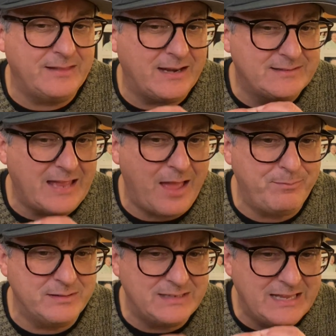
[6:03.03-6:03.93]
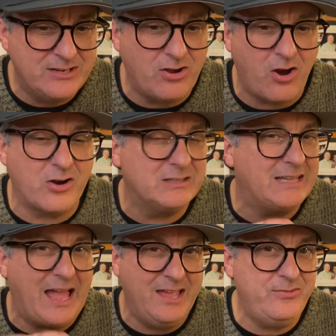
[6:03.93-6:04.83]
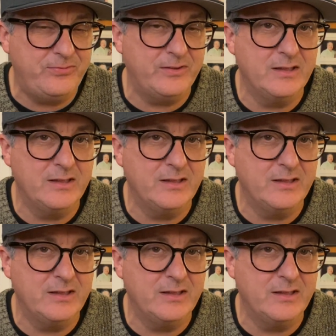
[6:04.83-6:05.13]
that has happened in our life